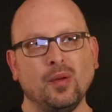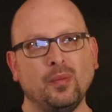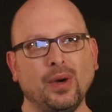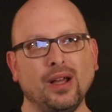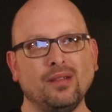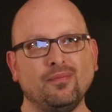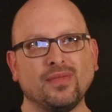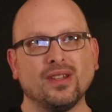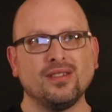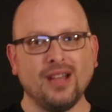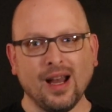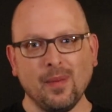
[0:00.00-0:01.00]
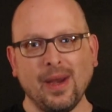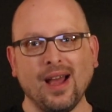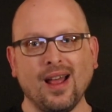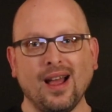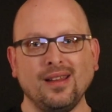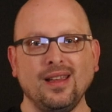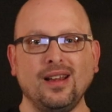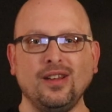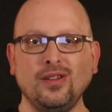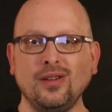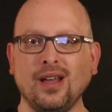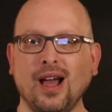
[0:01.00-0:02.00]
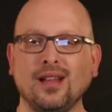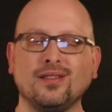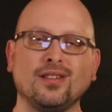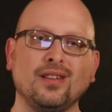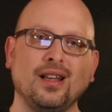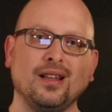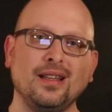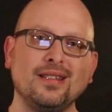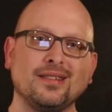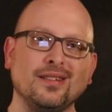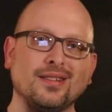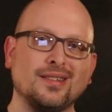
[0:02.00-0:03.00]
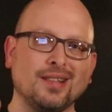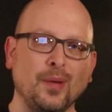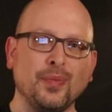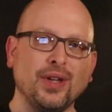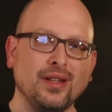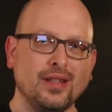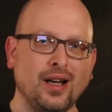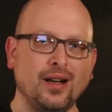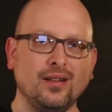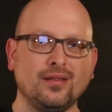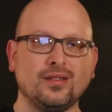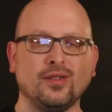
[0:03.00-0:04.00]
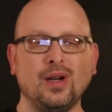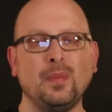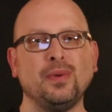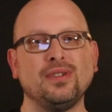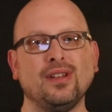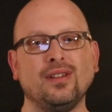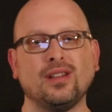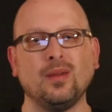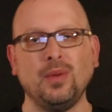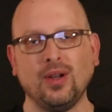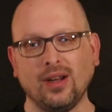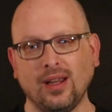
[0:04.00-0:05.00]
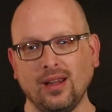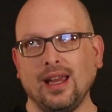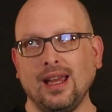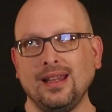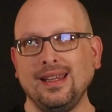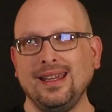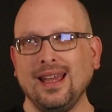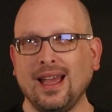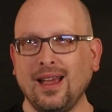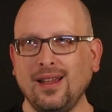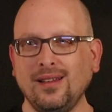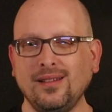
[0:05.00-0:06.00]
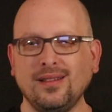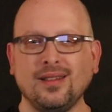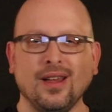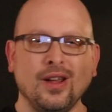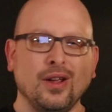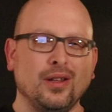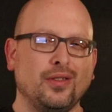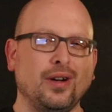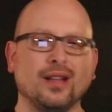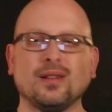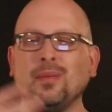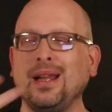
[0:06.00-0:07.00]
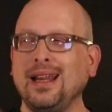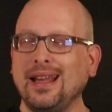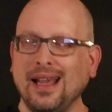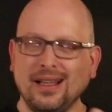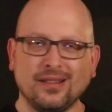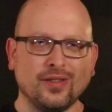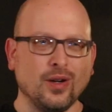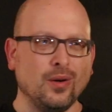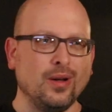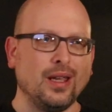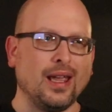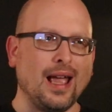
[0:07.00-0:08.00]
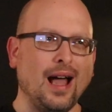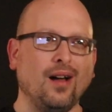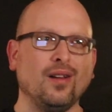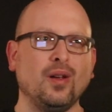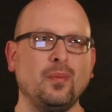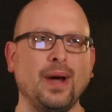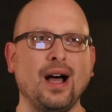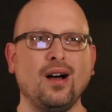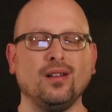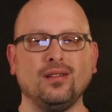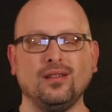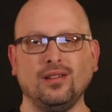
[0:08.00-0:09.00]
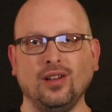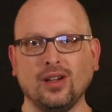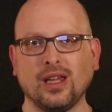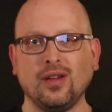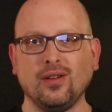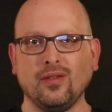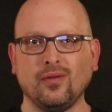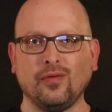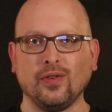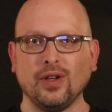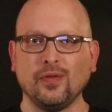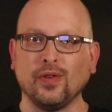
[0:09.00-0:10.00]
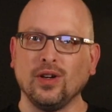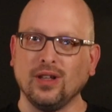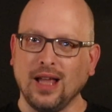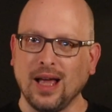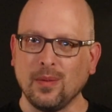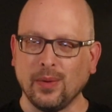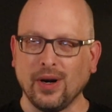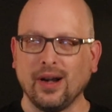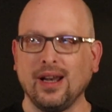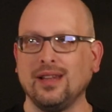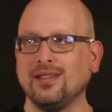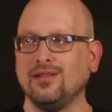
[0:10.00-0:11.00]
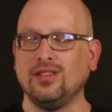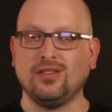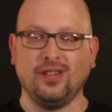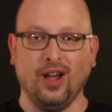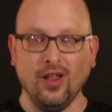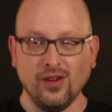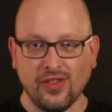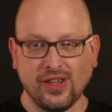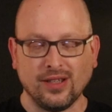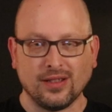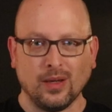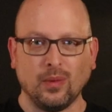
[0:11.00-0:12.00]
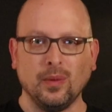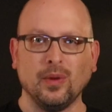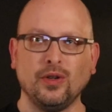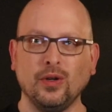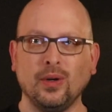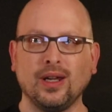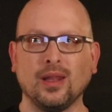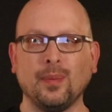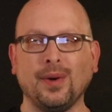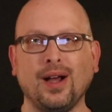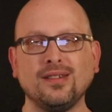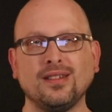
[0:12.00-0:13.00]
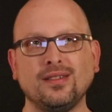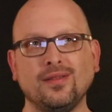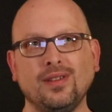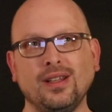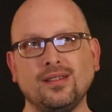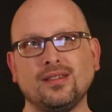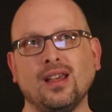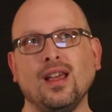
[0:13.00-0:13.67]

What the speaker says: But it's not a bad idea to do that so that at least there's something there to represent the community. In the end, throughout the many days of going out and about looking for different libraries and just the other things that we were doing in the process of this,